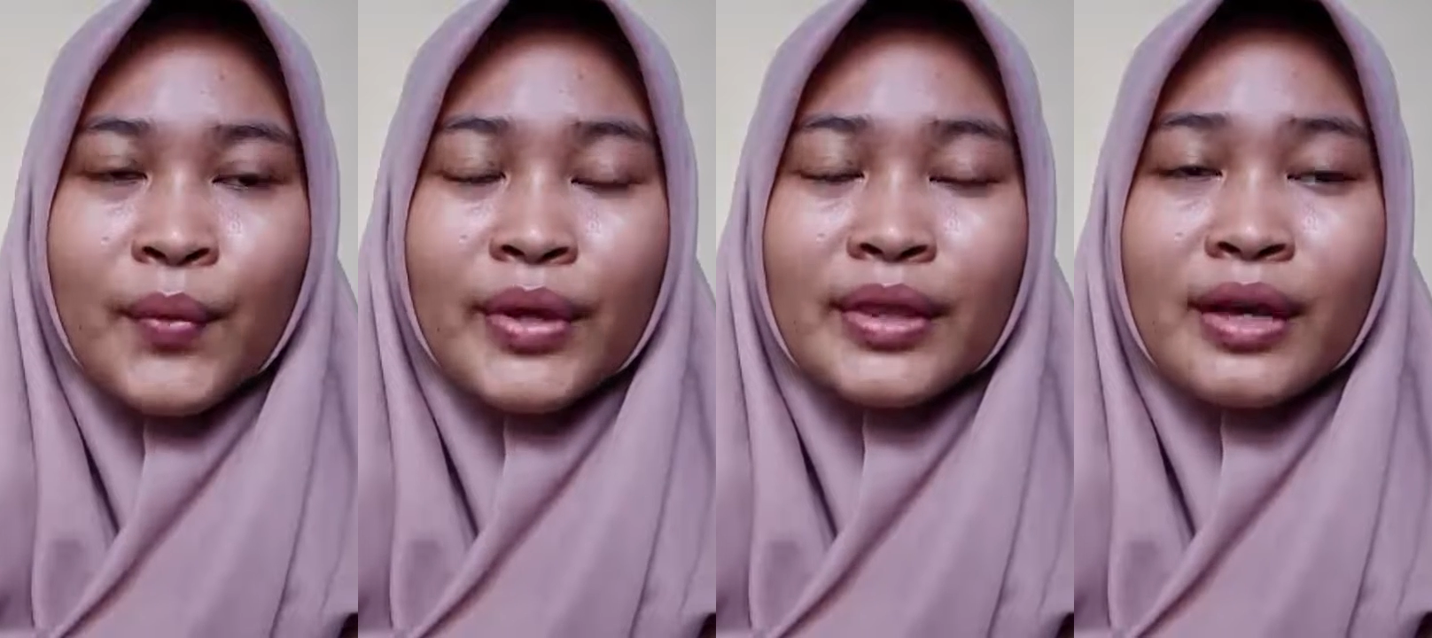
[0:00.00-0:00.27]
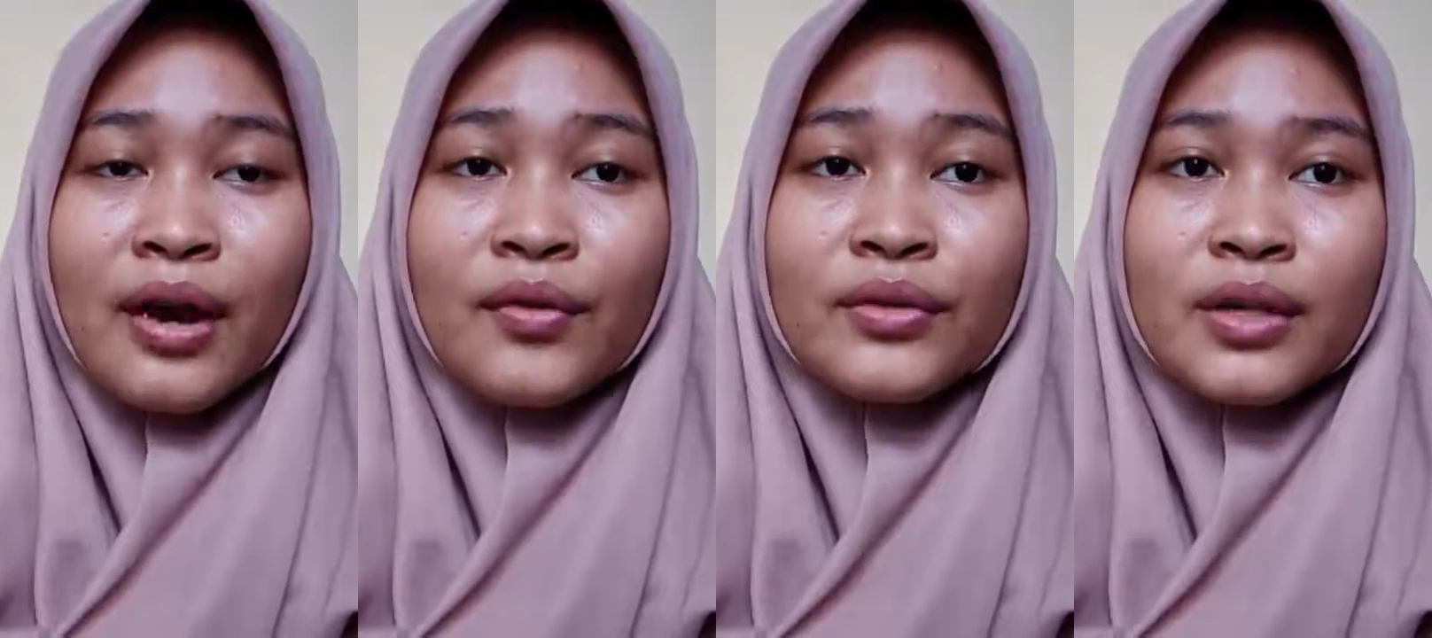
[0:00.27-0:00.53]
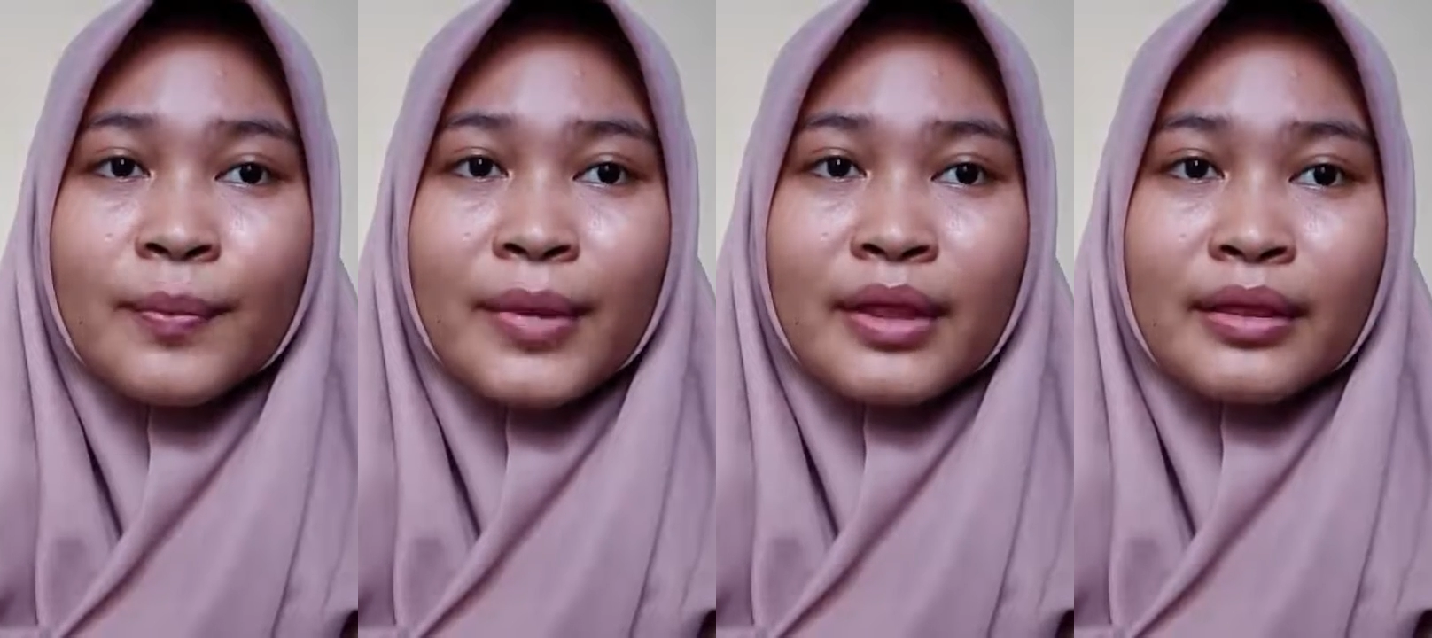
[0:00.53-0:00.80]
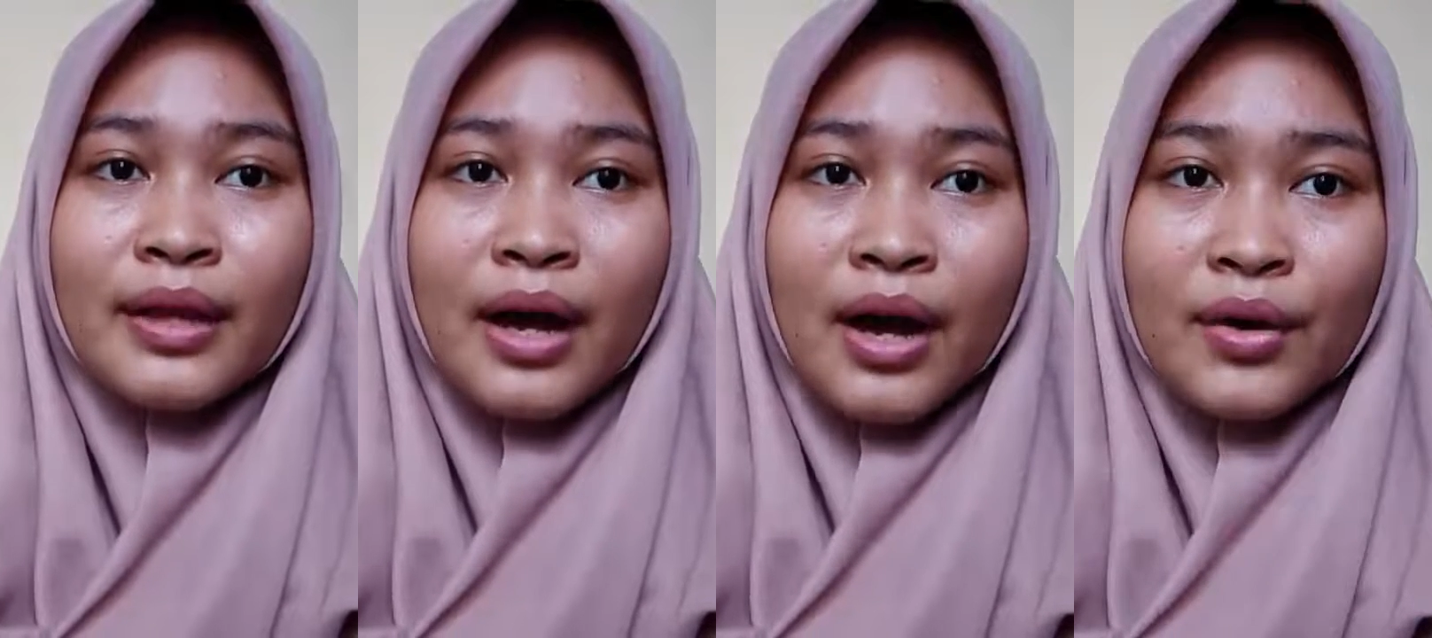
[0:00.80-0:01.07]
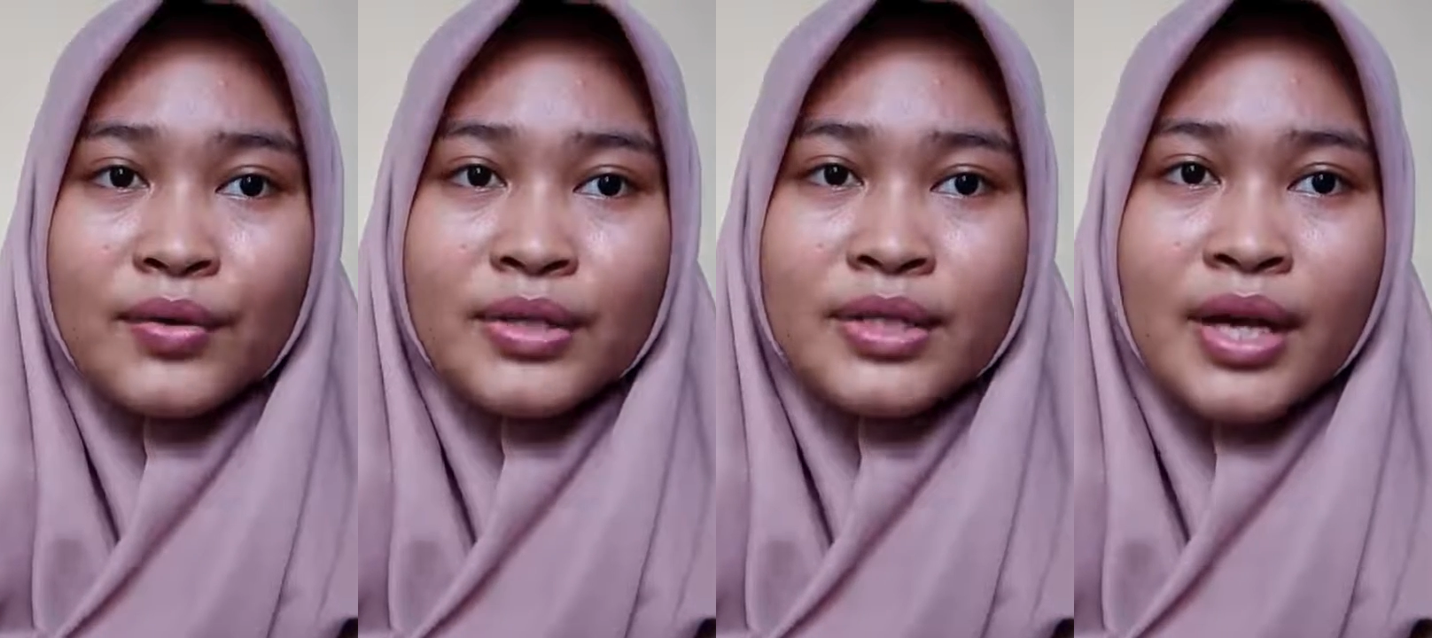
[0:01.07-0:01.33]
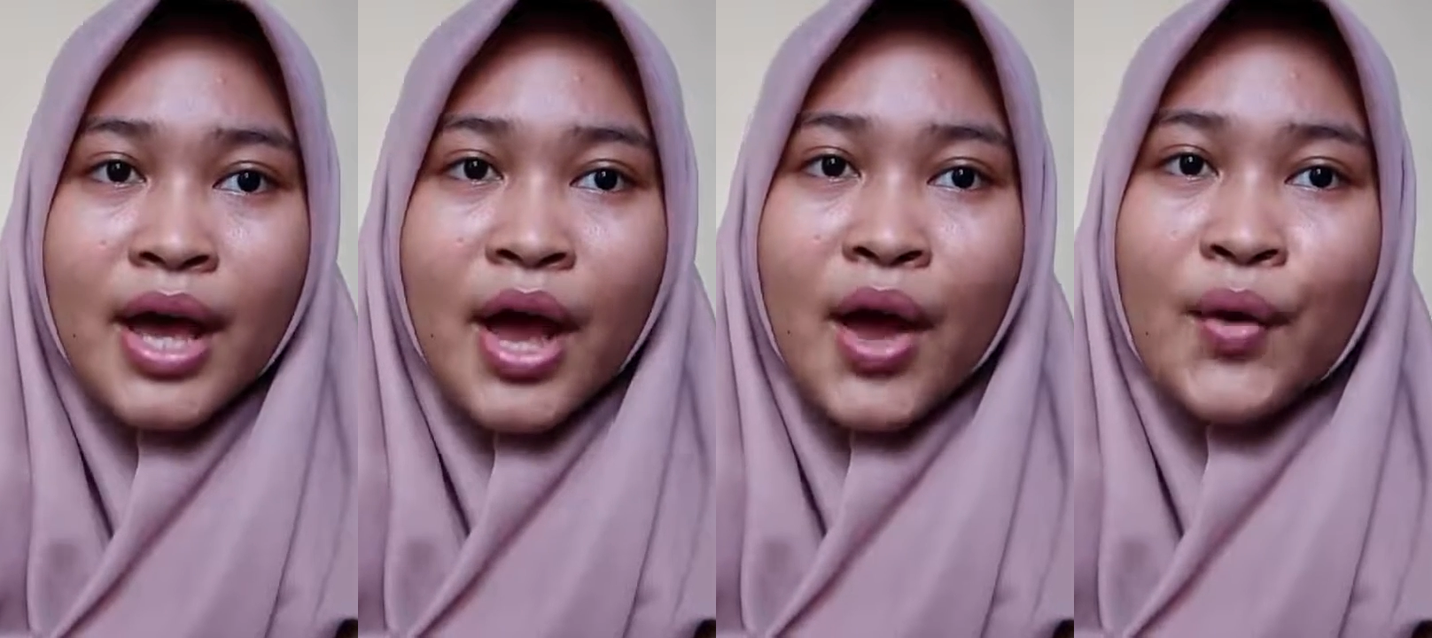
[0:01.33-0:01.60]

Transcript: With countable nouns,